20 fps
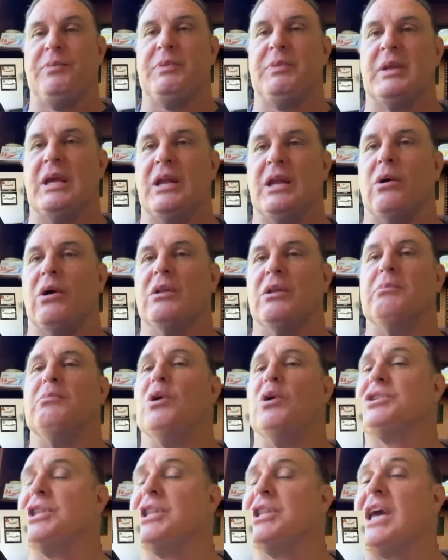You know,
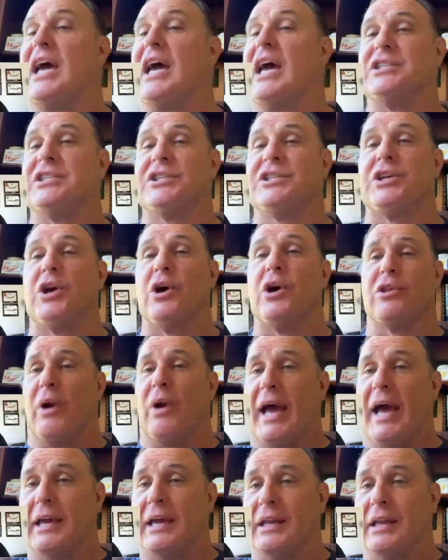most of the guys go to the
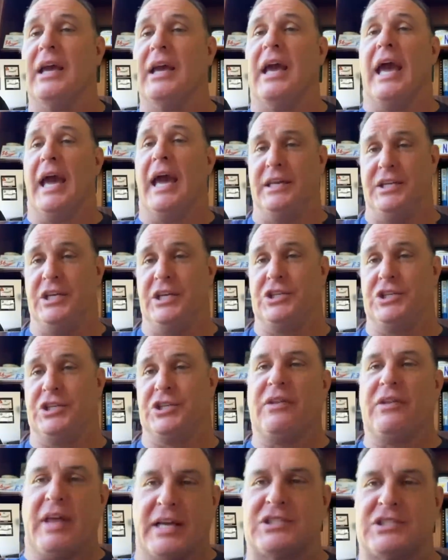RAG and teach
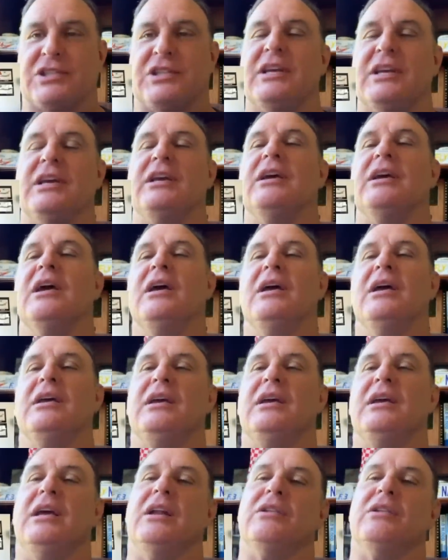there. That's the,
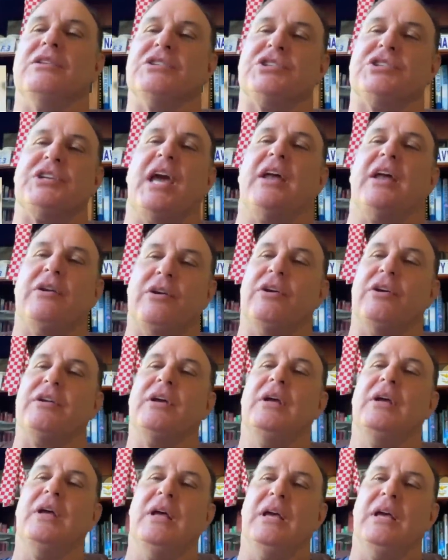you know, the
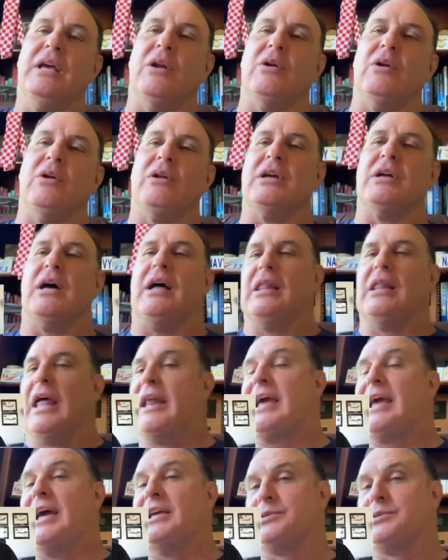standard. You know, and a
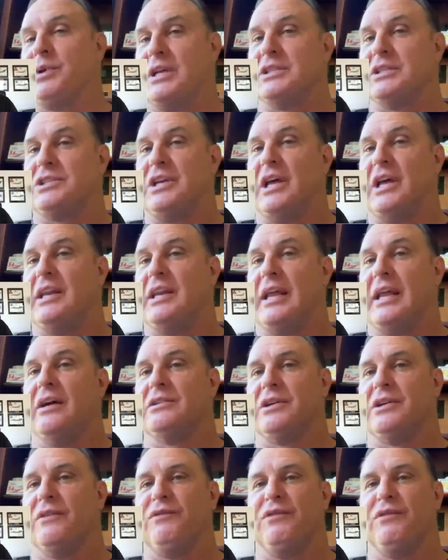lot of guys were getting sent down
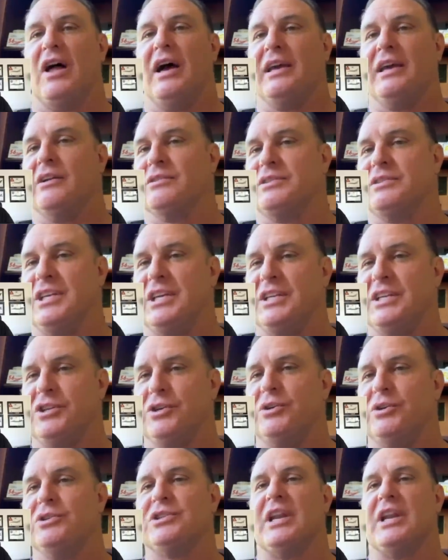to fly, you know,
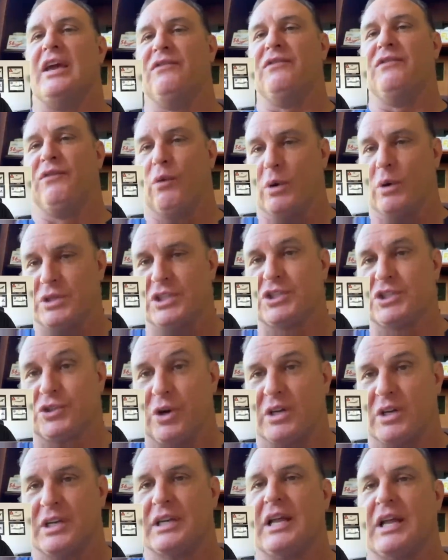T-2s and A-4s,
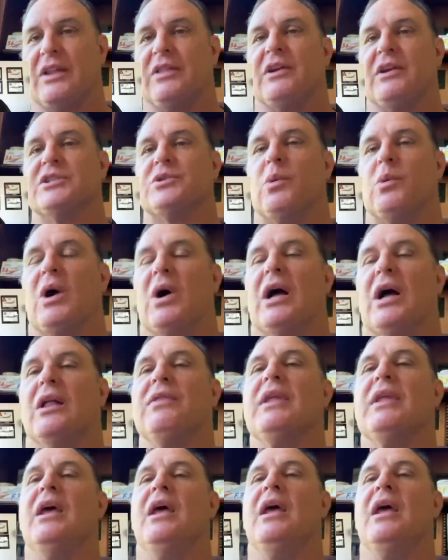instructing down there as well.